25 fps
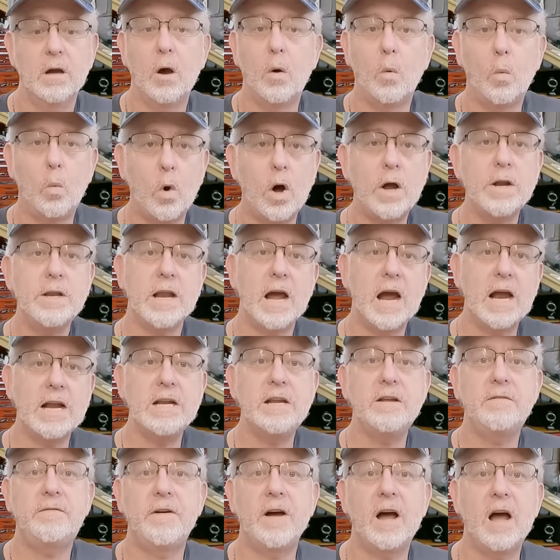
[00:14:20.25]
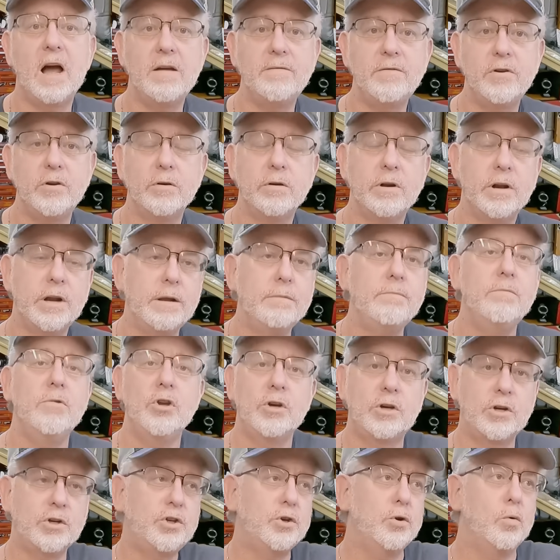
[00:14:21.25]
A 195 unit,
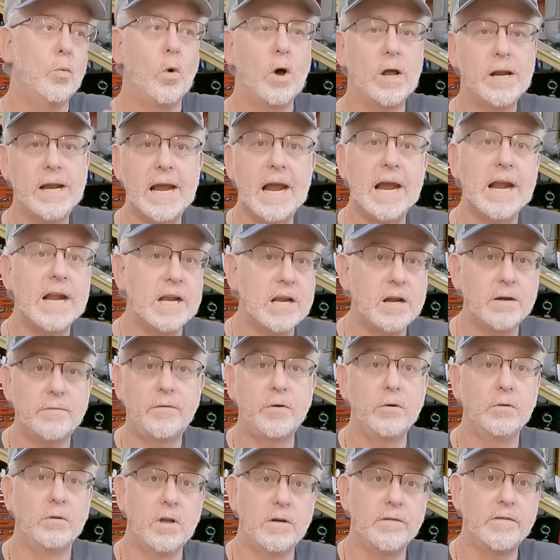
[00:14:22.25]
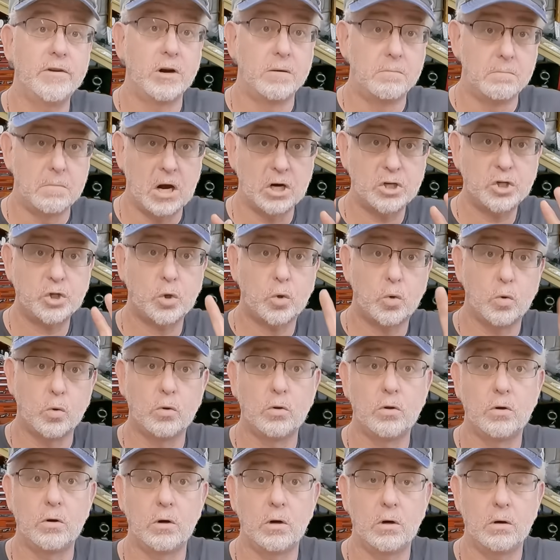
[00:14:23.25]
you could do 180 if you live in a much
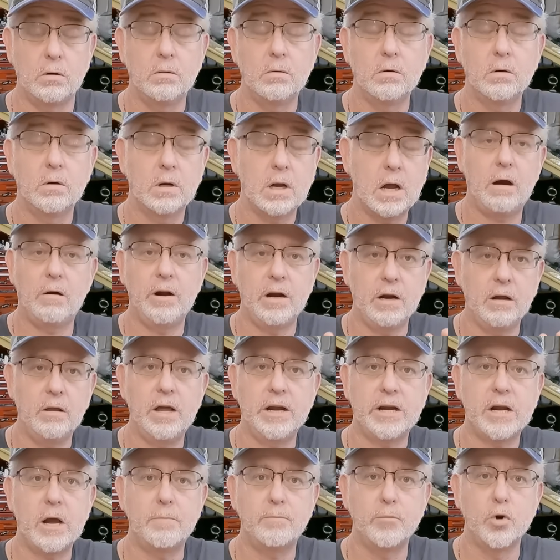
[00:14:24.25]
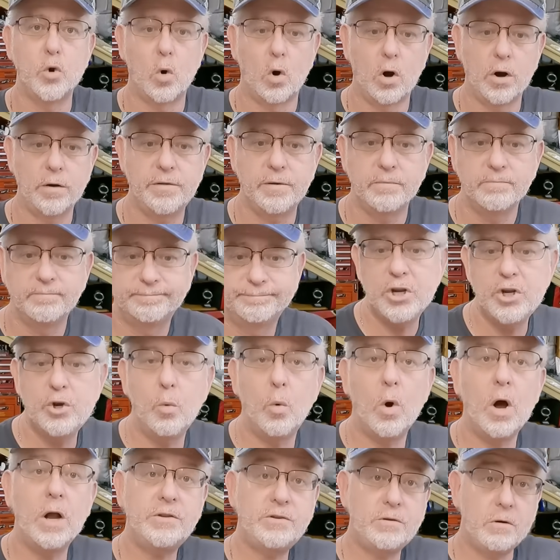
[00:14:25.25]
cooler area like up north, but
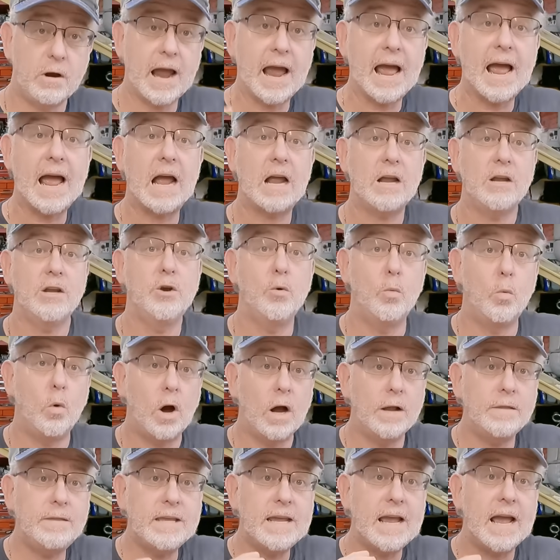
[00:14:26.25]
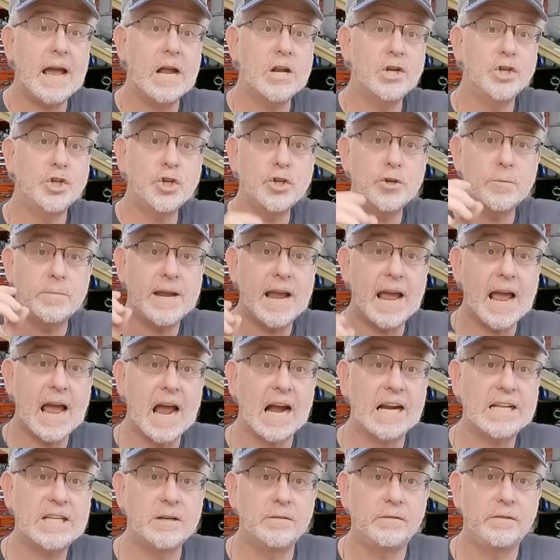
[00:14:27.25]
you want the engine to be
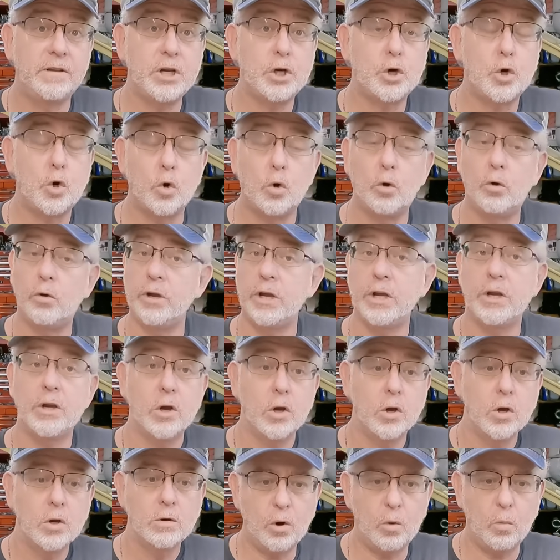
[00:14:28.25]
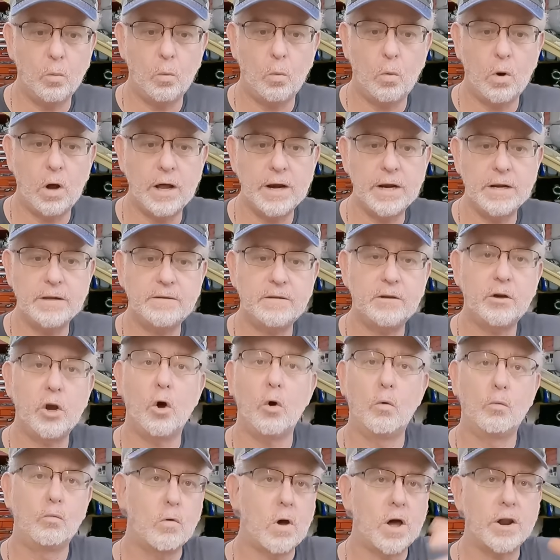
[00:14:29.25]
actively cooling. You don't want it to
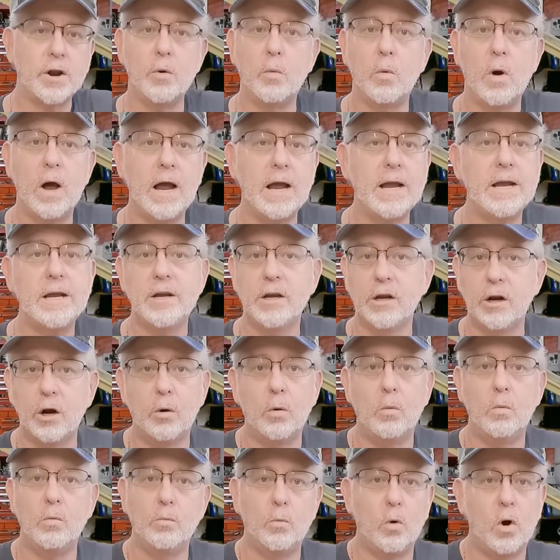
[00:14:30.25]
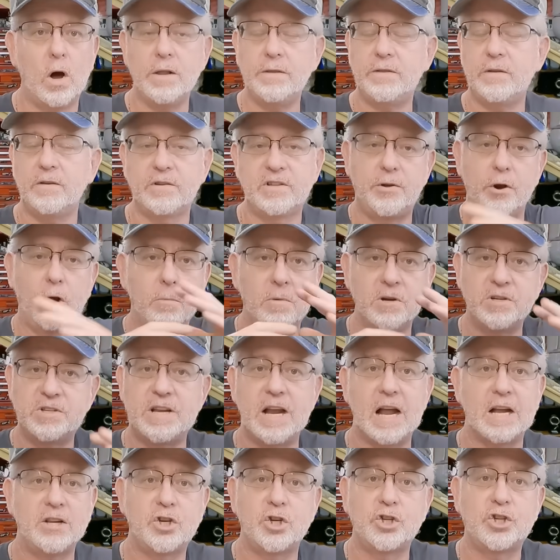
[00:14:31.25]
go run away. You don't want the
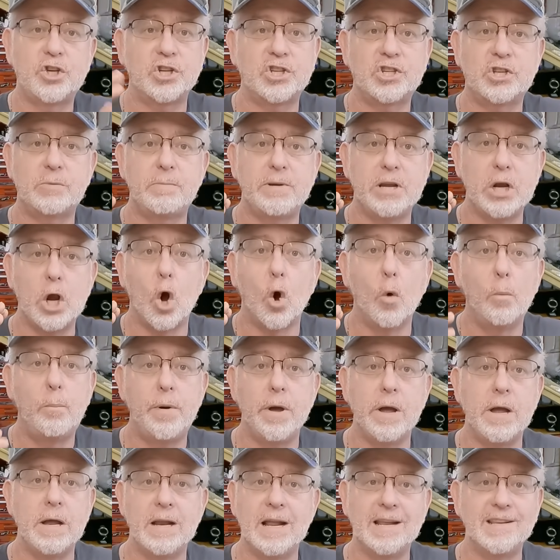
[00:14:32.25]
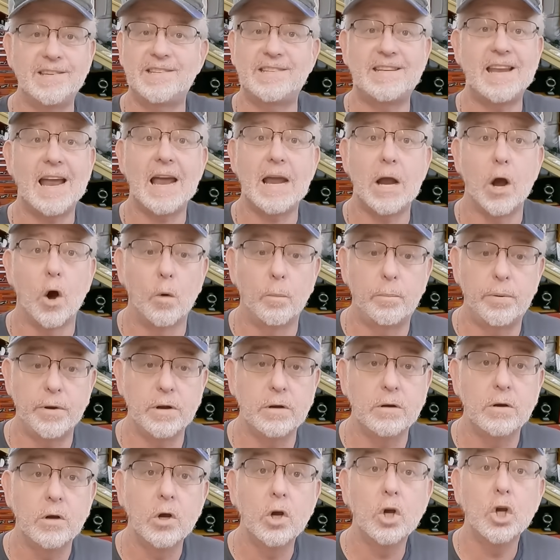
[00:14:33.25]
thermostat to just be open and stay
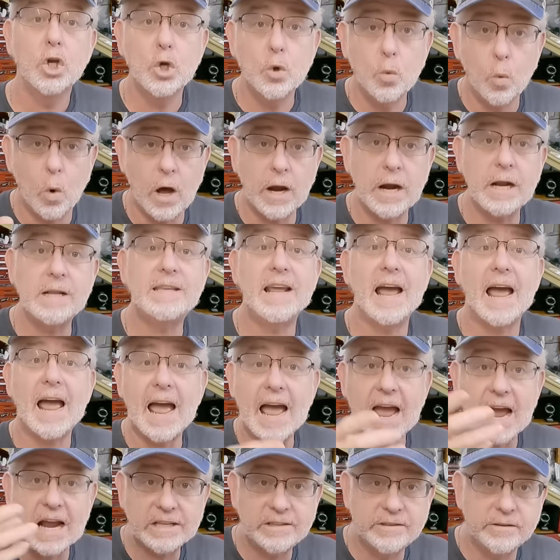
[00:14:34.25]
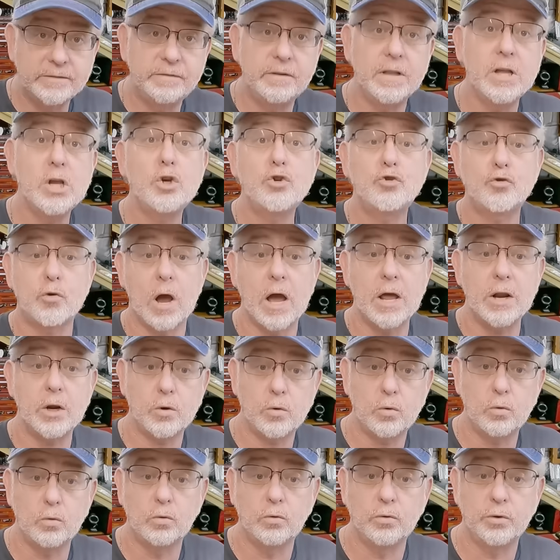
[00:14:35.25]
open. You want it to actively try to
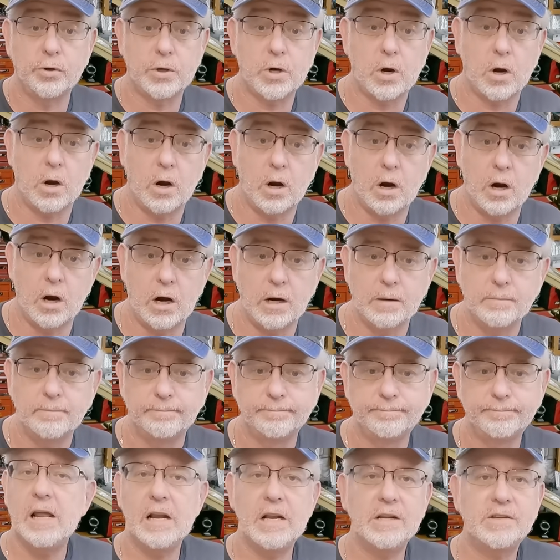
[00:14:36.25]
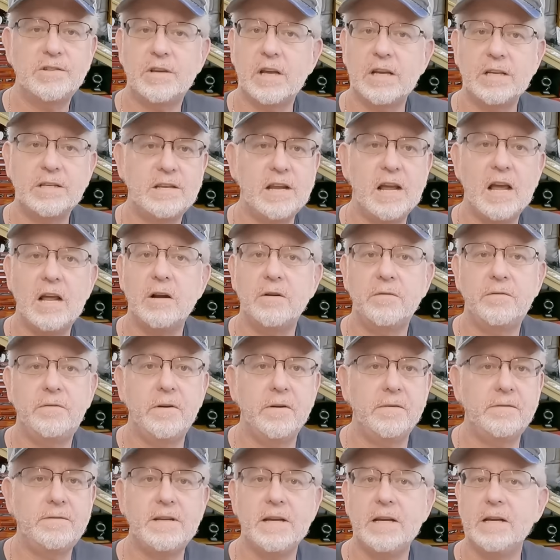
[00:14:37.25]
cool the car, and it's like $10 or
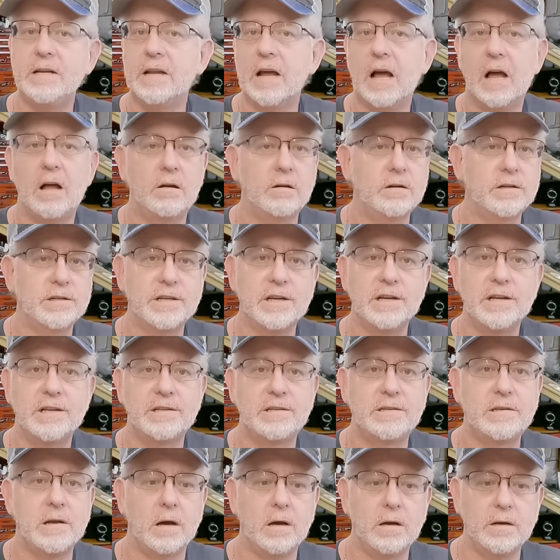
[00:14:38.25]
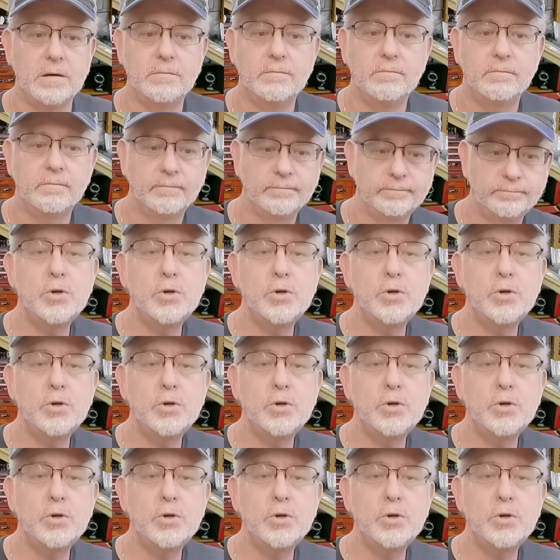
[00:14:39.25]
$15 and it's done.